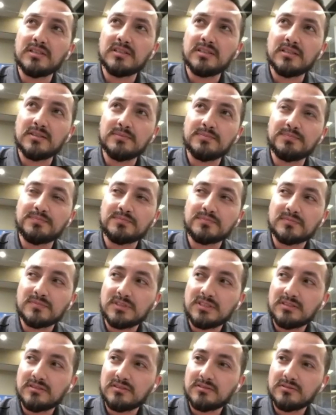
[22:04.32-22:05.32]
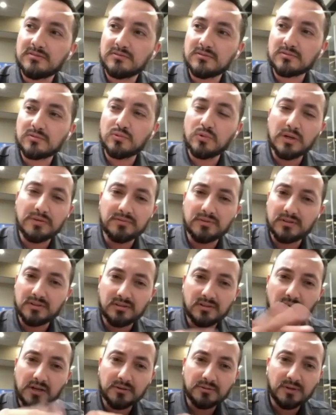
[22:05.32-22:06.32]
um,
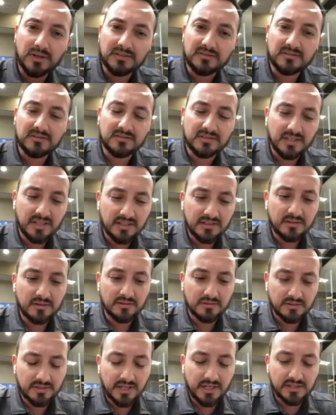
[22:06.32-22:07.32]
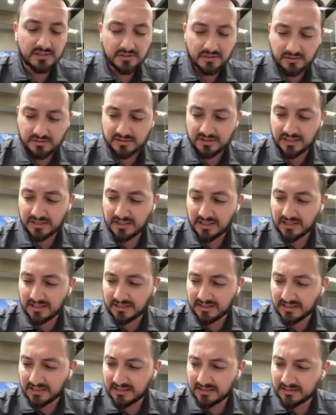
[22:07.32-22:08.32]
whoever authorizes cage, cage codes, and I got it
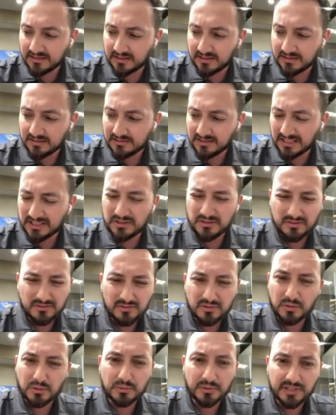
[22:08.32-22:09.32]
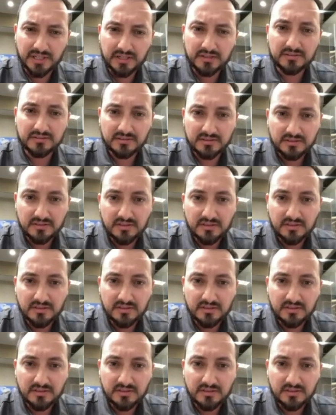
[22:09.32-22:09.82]
in like uh, like two or three days.